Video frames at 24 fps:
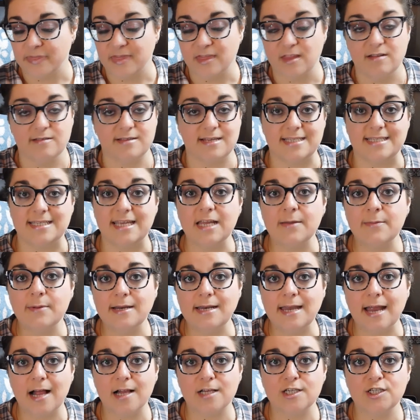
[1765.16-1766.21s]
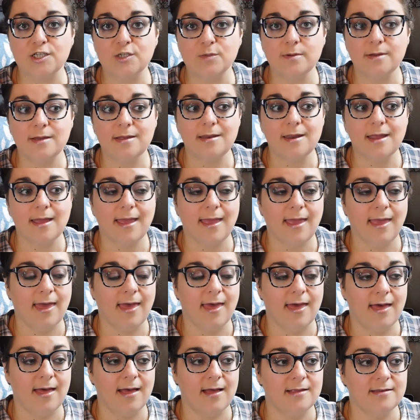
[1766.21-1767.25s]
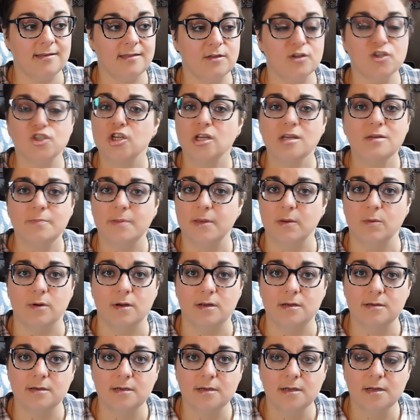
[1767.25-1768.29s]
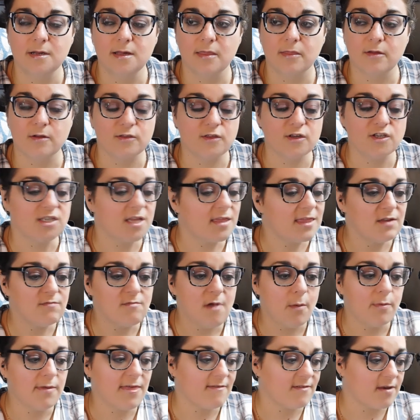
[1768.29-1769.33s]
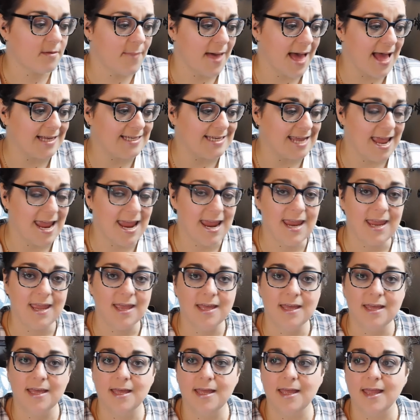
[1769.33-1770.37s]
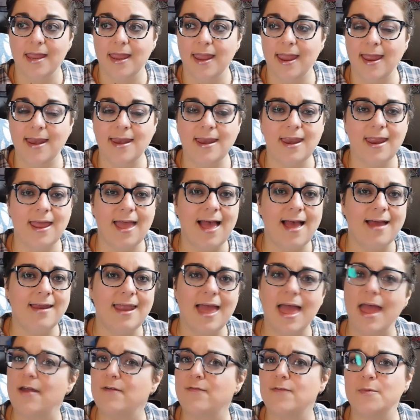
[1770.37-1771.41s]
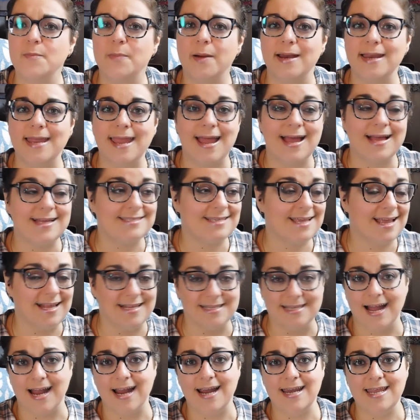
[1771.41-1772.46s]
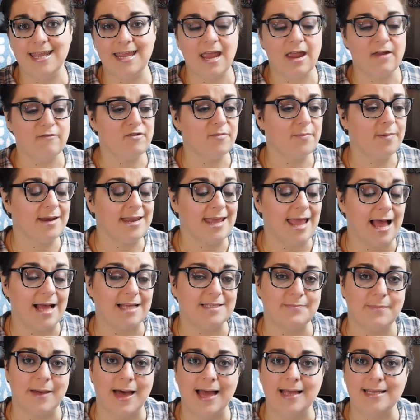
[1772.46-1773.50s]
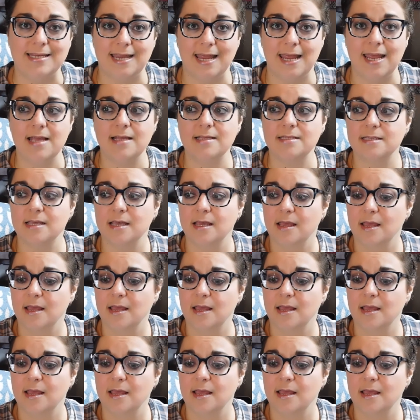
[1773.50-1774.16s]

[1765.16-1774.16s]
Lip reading: There's a stigma attached to it, and there shouldn't be one. There's nothing wrong with having a bad day, and everybody has anxiety, everybody has bad days,